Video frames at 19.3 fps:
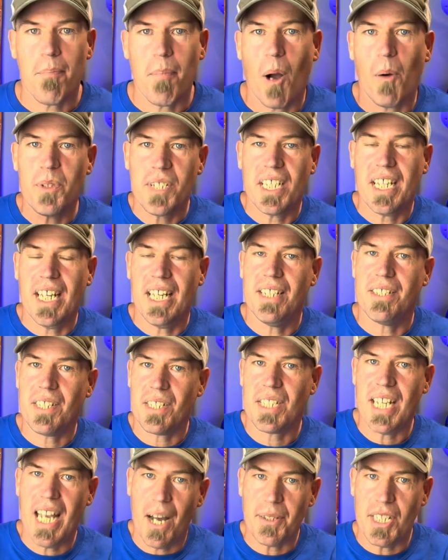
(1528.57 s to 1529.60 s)
I was keen to
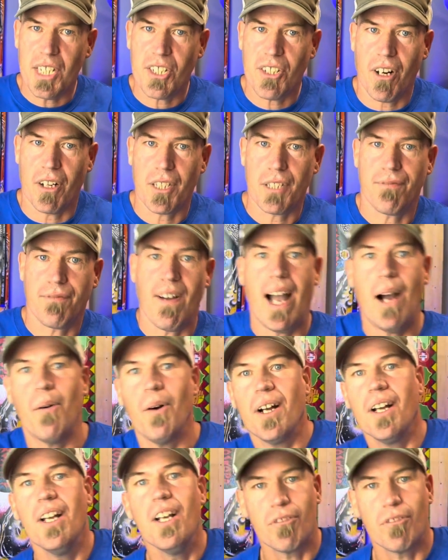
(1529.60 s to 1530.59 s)
see how these trucks felt